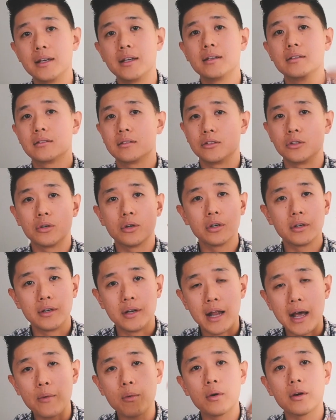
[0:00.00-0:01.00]
is your
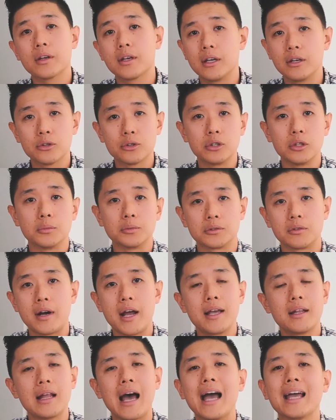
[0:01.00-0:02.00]
networking groups,
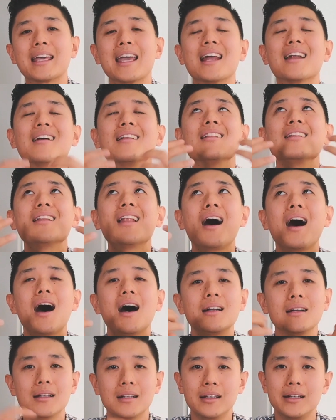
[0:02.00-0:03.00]
right? I get a
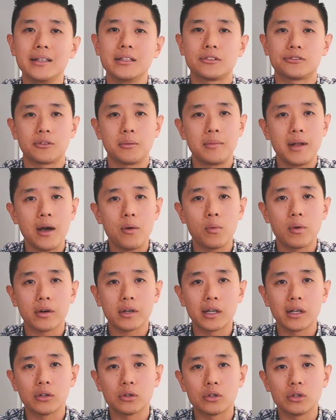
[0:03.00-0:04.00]
lot of leads from
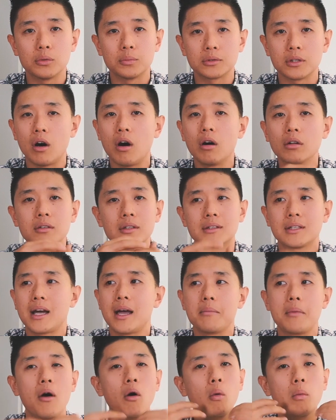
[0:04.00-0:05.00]
networking groups all the
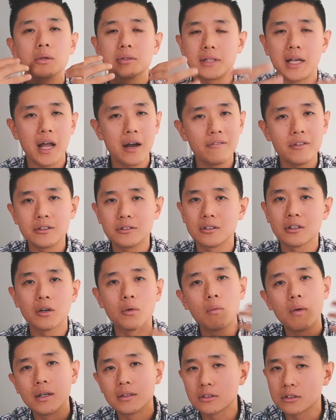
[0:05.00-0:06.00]
time, almost every
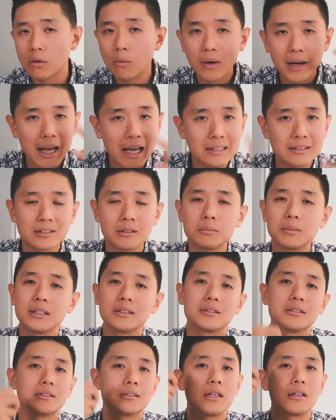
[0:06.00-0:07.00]
single one. Someone has something
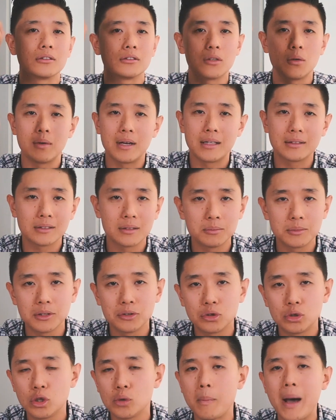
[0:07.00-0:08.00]
to sell, someone has something
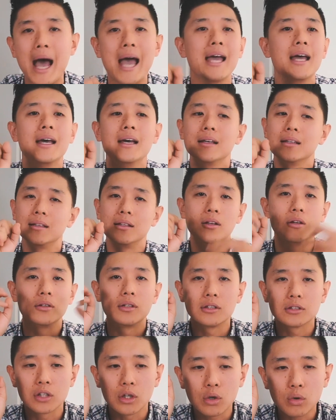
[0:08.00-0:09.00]
to buy. You know,
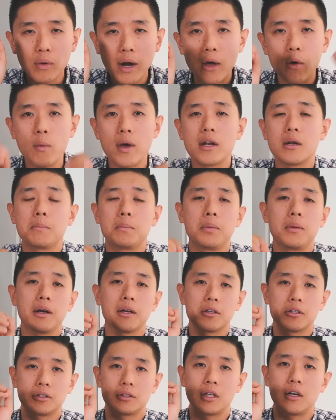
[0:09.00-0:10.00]
there's a great way to plug
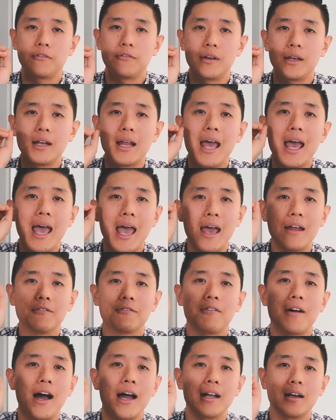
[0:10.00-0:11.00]
yourself in and
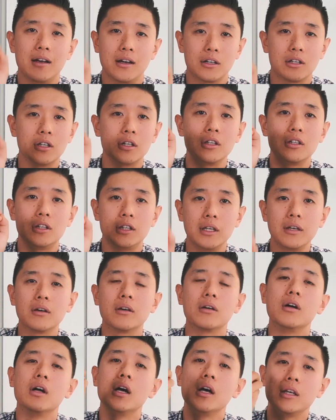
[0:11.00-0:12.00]
find a good
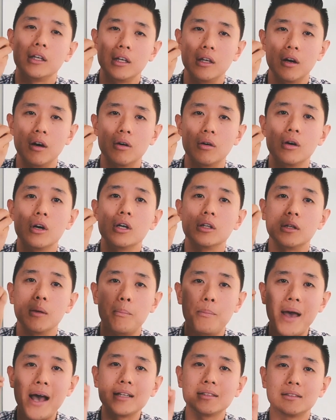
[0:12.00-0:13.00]
deal. You know, the
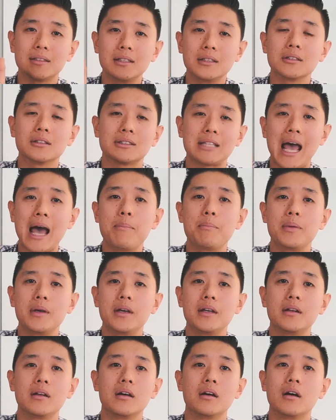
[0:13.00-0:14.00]
best deals
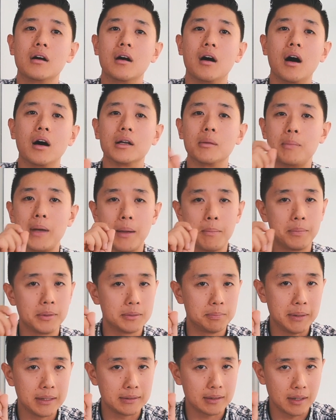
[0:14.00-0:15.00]
happen on a
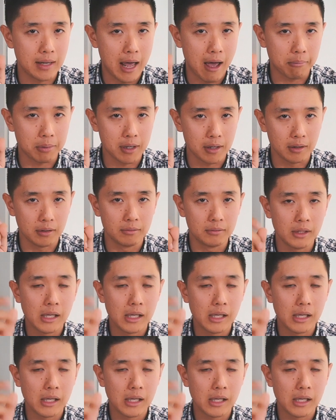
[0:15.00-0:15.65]
piece of napkin.